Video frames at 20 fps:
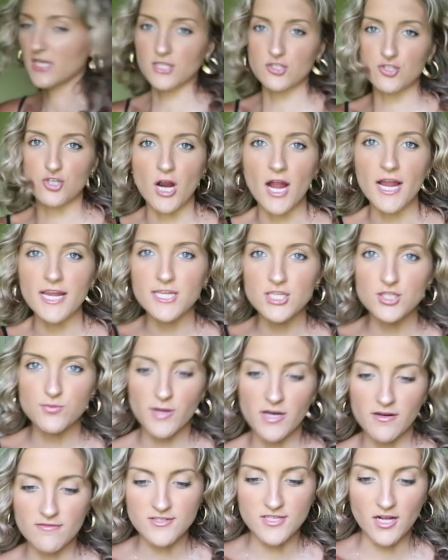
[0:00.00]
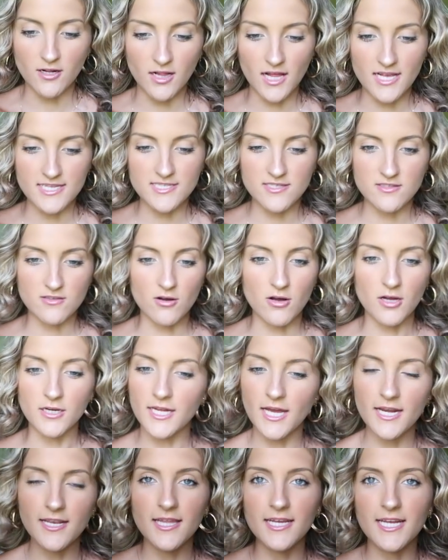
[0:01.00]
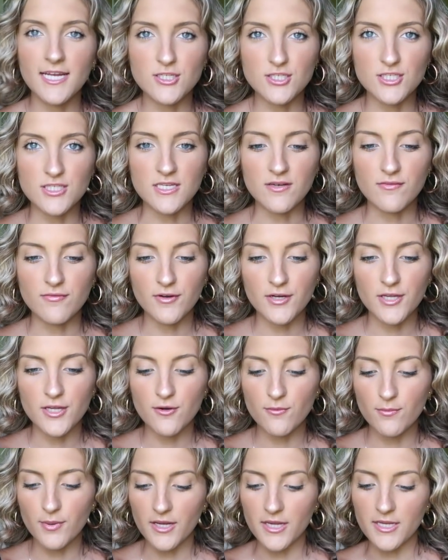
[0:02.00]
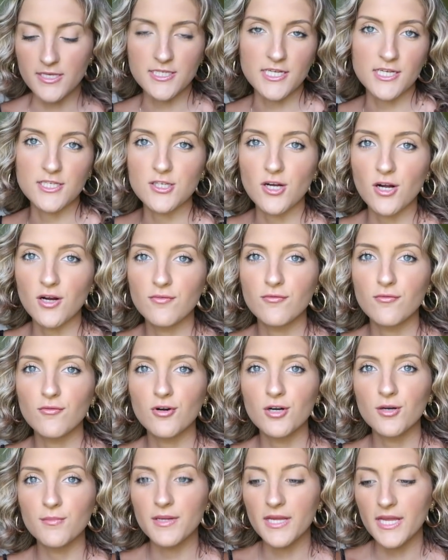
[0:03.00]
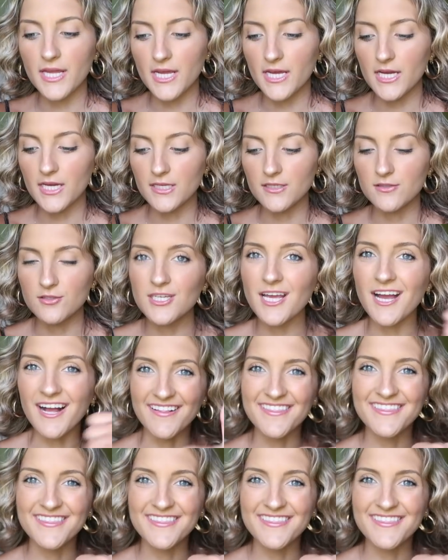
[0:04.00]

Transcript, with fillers: like try each pair of sunglasses on, kind of like I just did for you, but in TikTok form. And yeah.